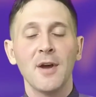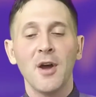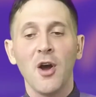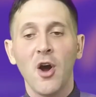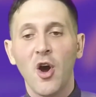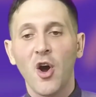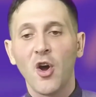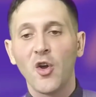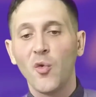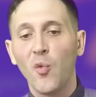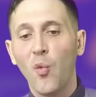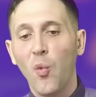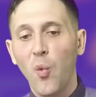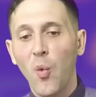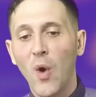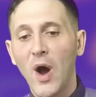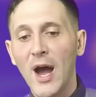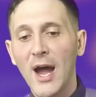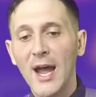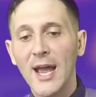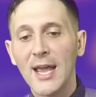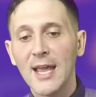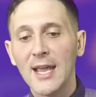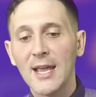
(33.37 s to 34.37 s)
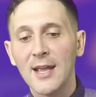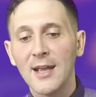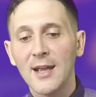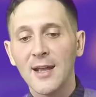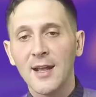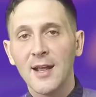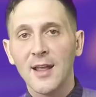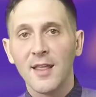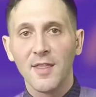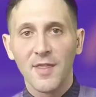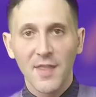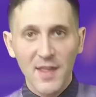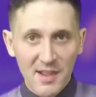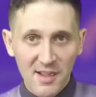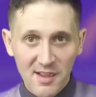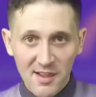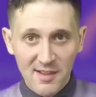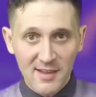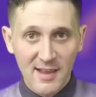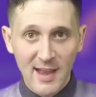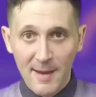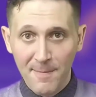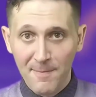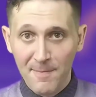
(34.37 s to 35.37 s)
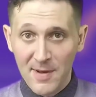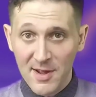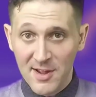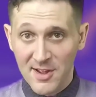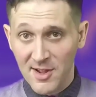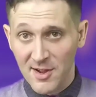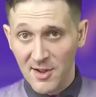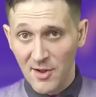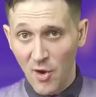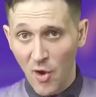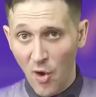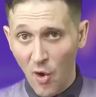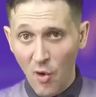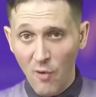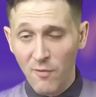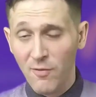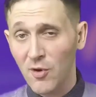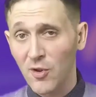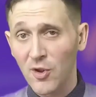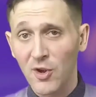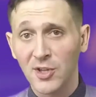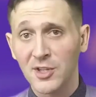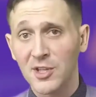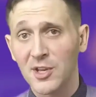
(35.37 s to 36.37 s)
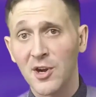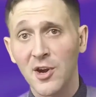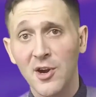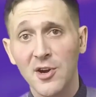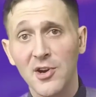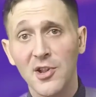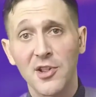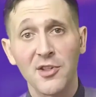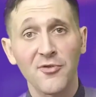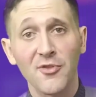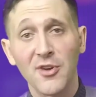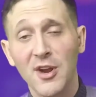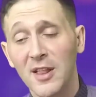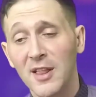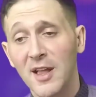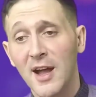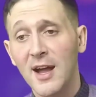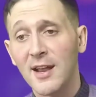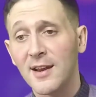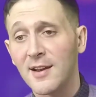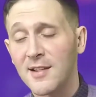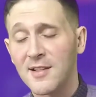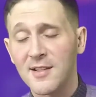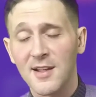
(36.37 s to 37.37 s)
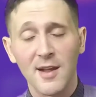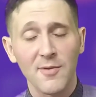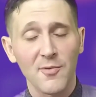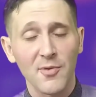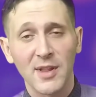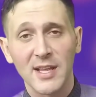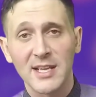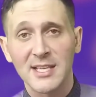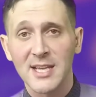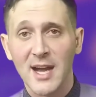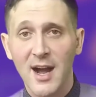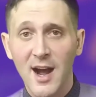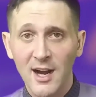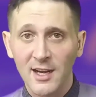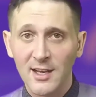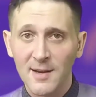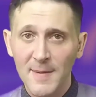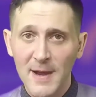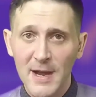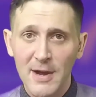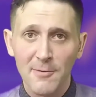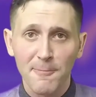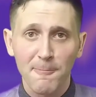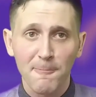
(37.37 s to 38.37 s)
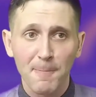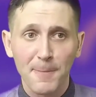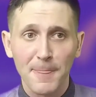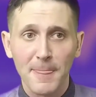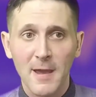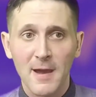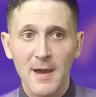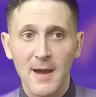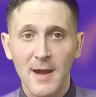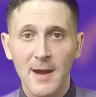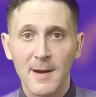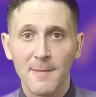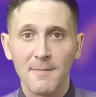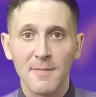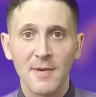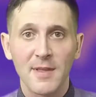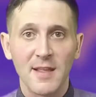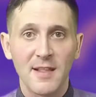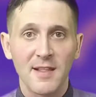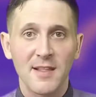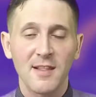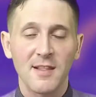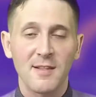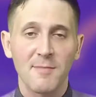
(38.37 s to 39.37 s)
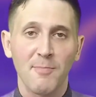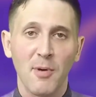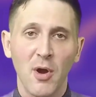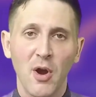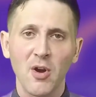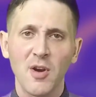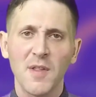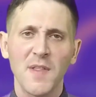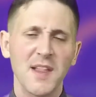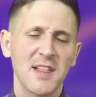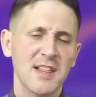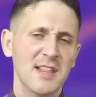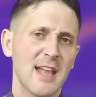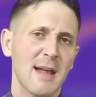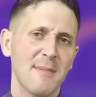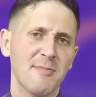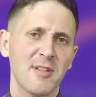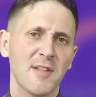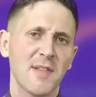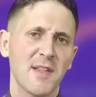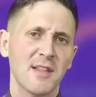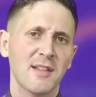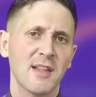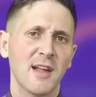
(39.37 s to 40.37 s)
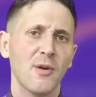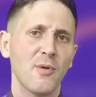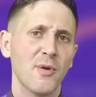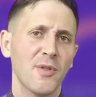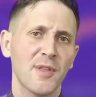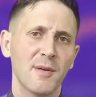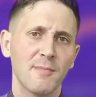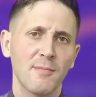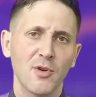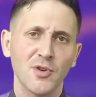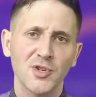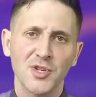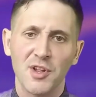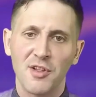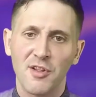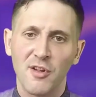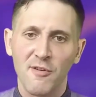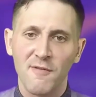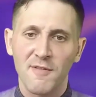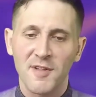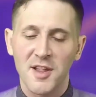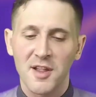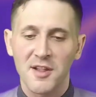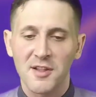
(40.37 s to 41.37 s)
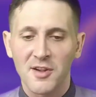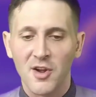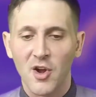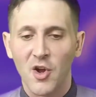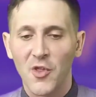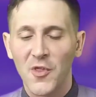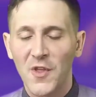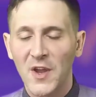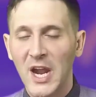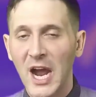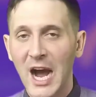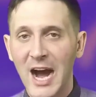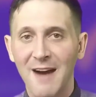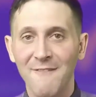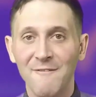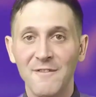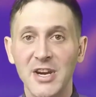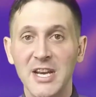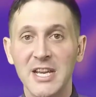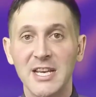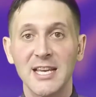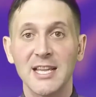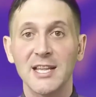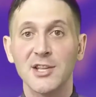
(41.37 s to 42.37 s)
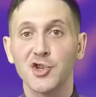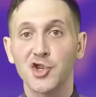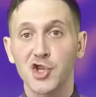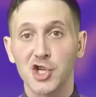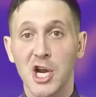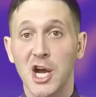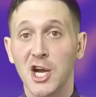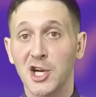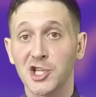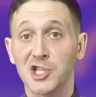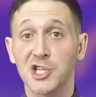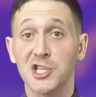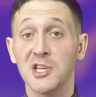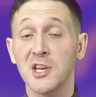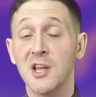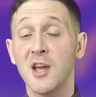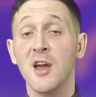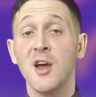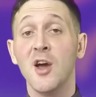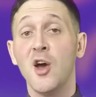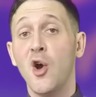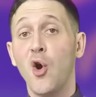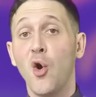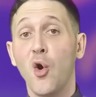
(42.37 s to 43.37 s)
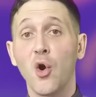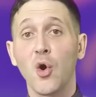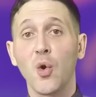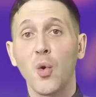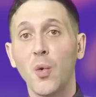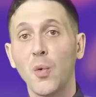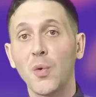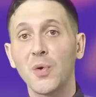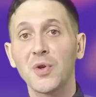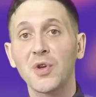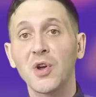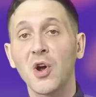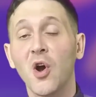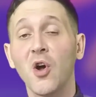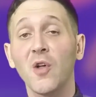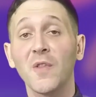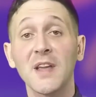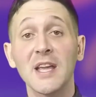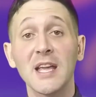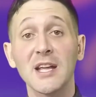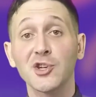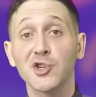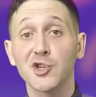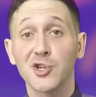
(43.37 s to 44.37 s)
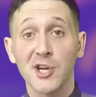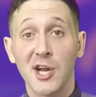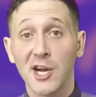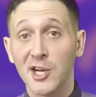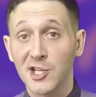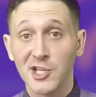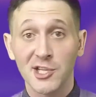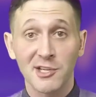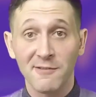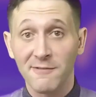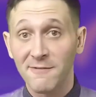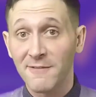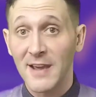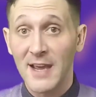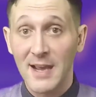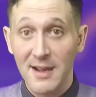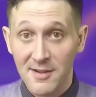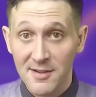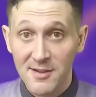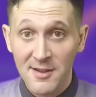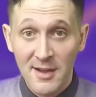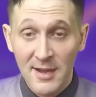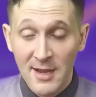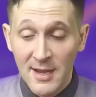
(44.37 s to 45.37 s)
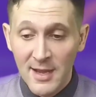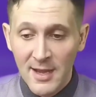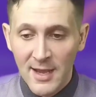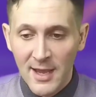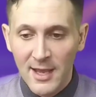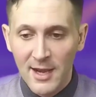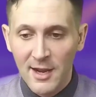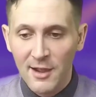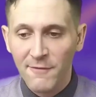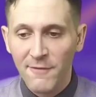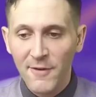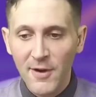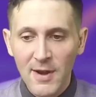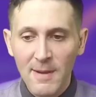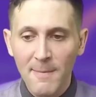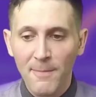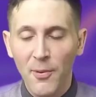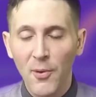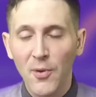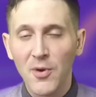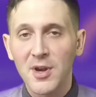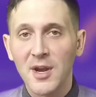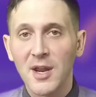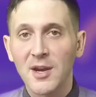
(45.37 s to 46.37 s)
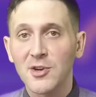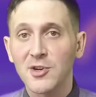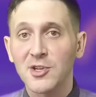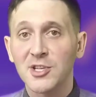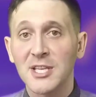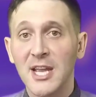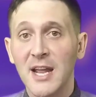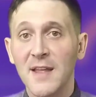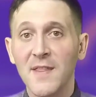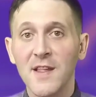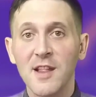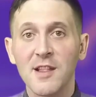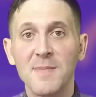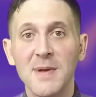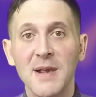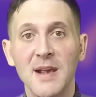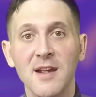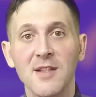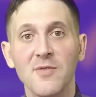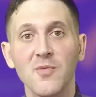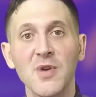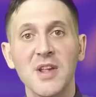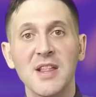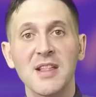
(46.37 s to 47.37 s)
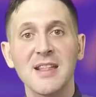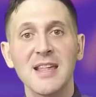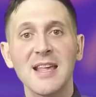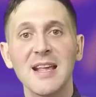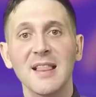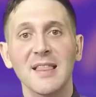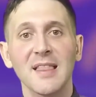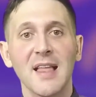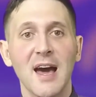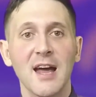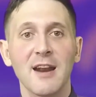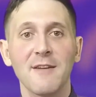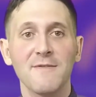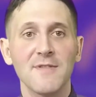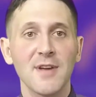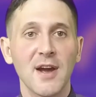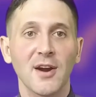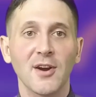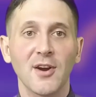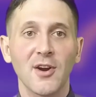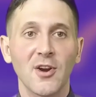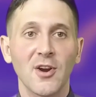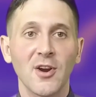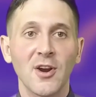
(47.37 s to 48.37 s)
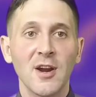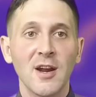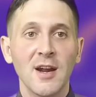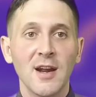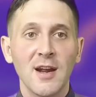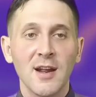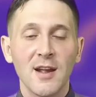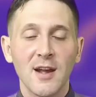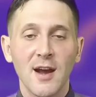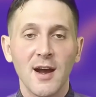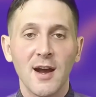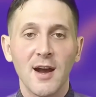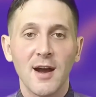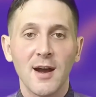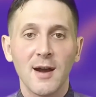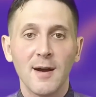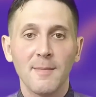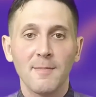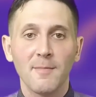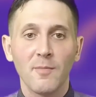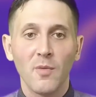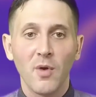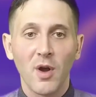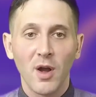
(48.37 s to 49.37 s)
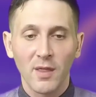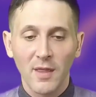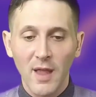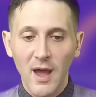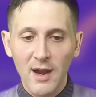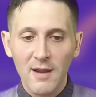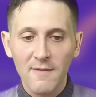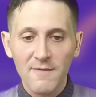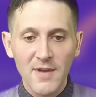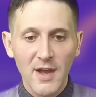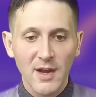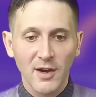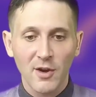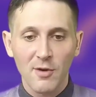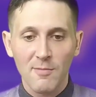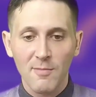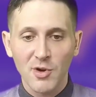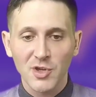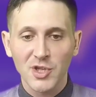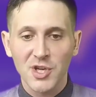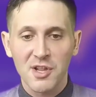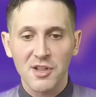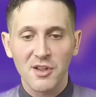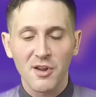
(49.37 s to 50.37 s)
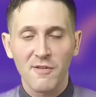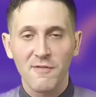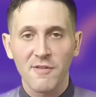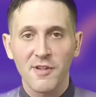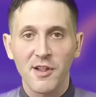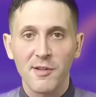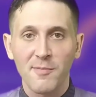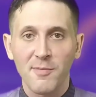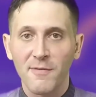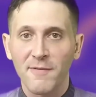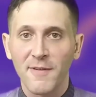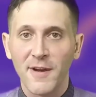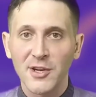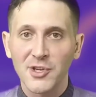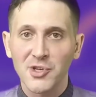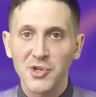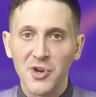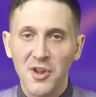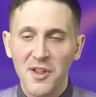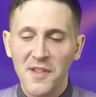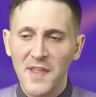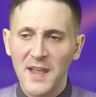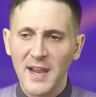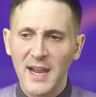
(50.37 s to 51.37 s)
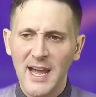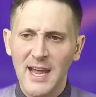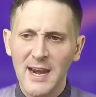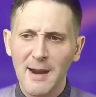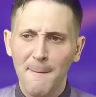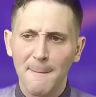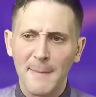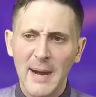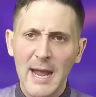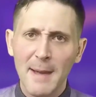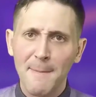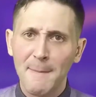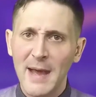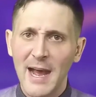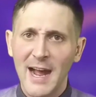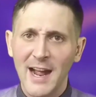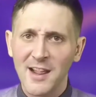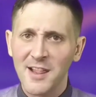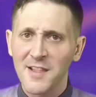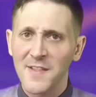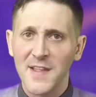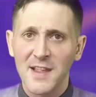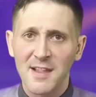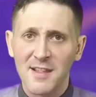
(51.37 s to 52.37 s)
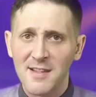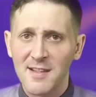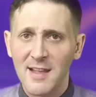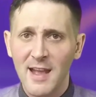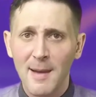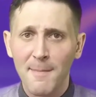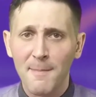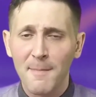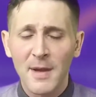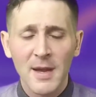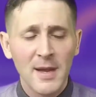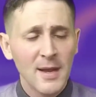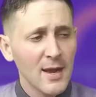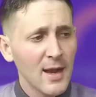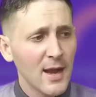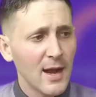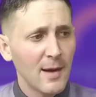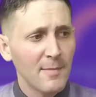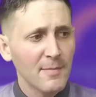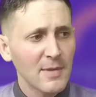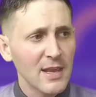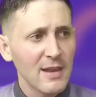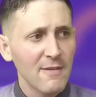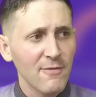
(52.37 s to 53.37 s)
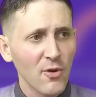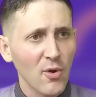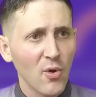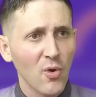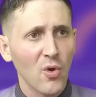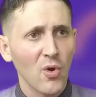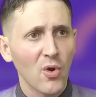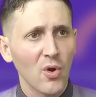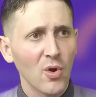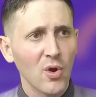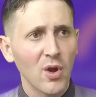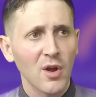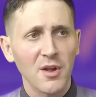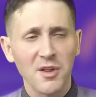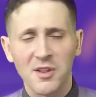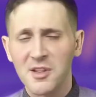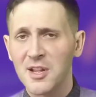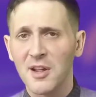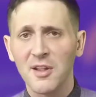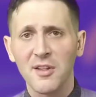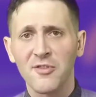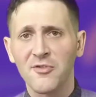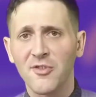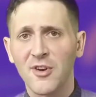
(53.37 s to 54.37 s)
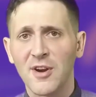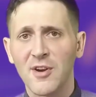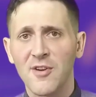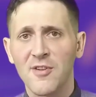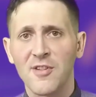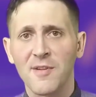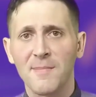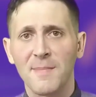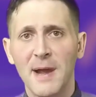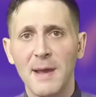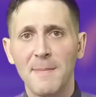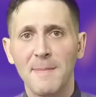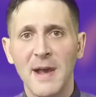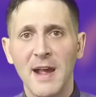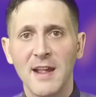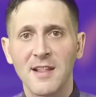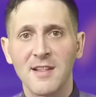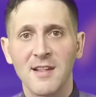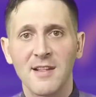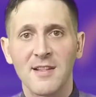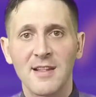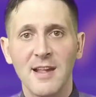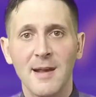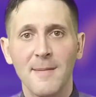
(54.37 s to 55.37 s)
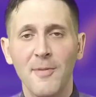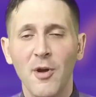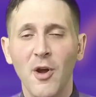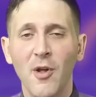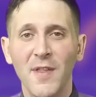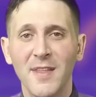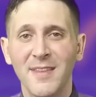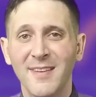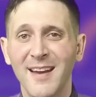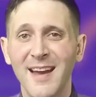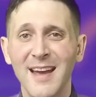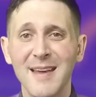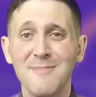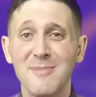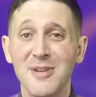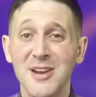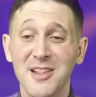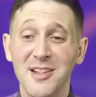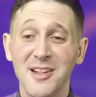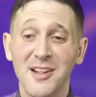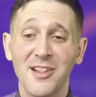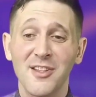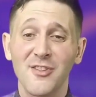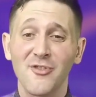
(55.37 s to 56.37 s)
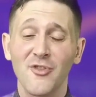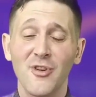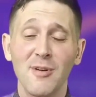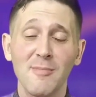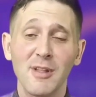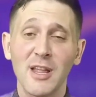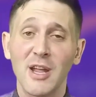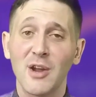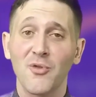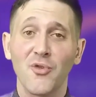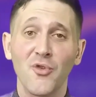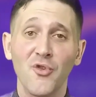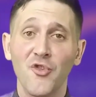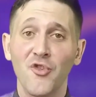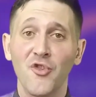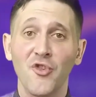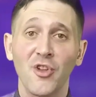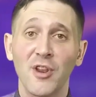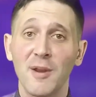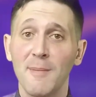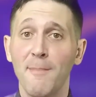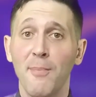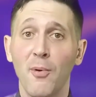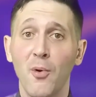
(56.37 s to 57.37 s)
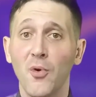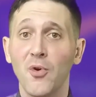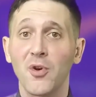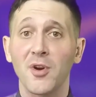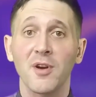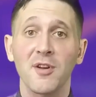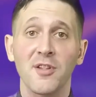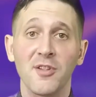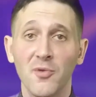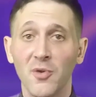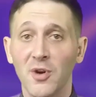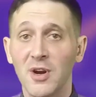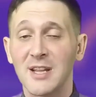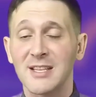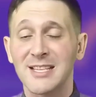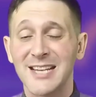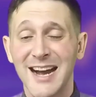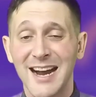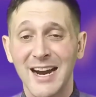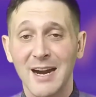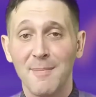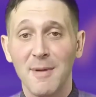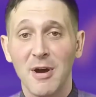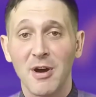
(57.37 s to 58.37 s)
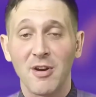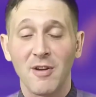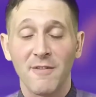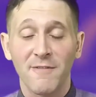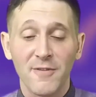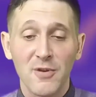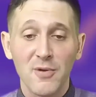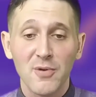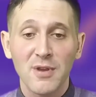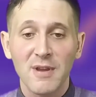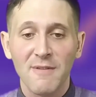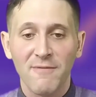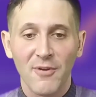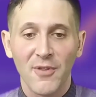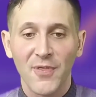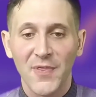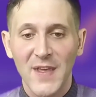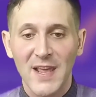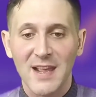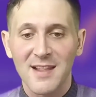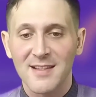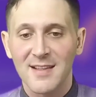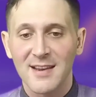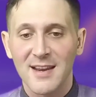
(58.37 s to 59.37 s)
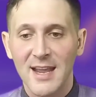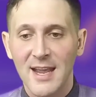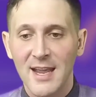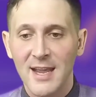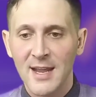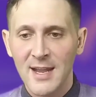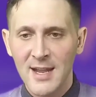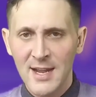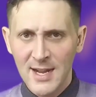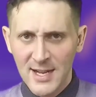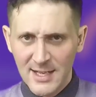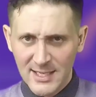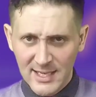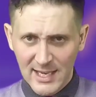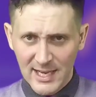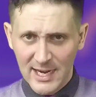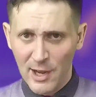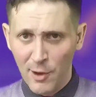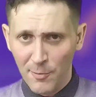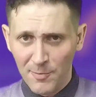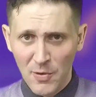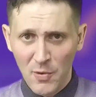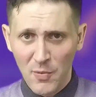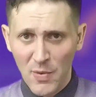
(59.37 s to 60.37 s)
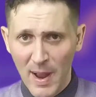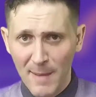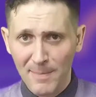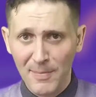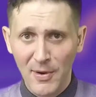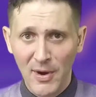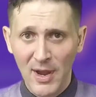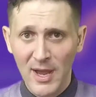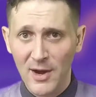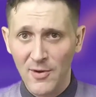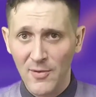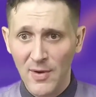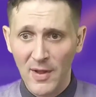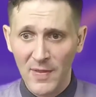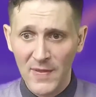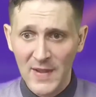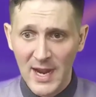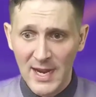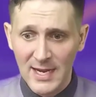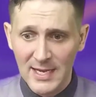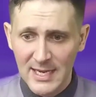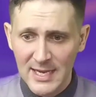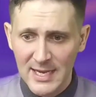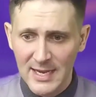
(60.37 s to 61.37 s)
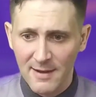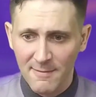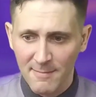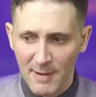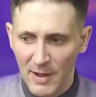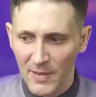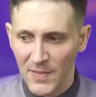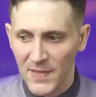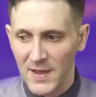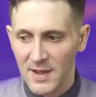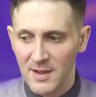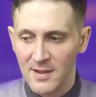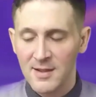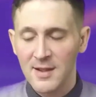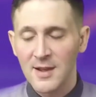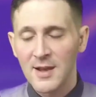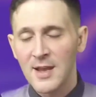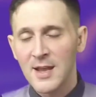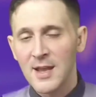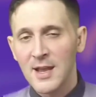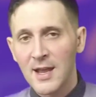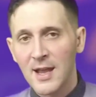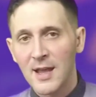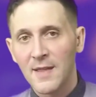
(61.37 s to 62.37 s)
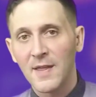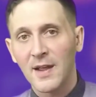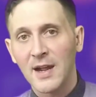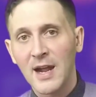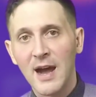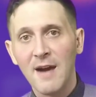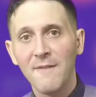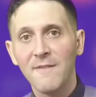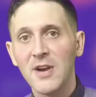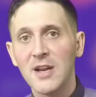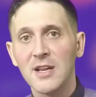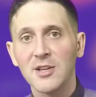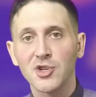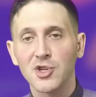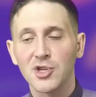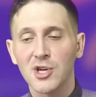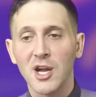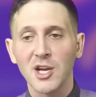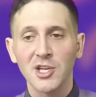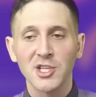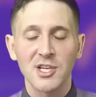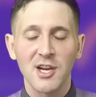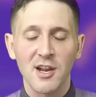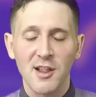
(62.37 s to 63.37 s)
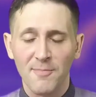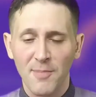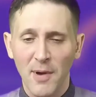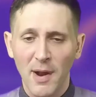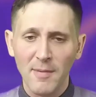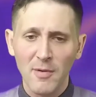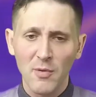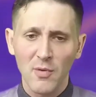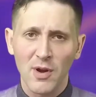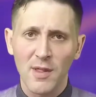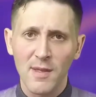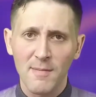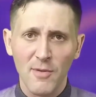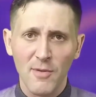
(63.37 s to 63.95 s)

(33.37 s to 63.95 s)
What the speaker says: on why this step is overlooked in our industry a lot. It's not really talked about. It's part of the steps of the sale within merchant services called the confident introduction, or what we call the introduction phase. And it's very important to understand this because we see a lot of younger merchant services professionals that kind of bypass this step. Even sales trainers that bypass this step all the time, but it's extremely crucial and important. So we're going to talk about a few different things today to kind of help you wrap your head around the idea about this. And the confident introduction is probably one of the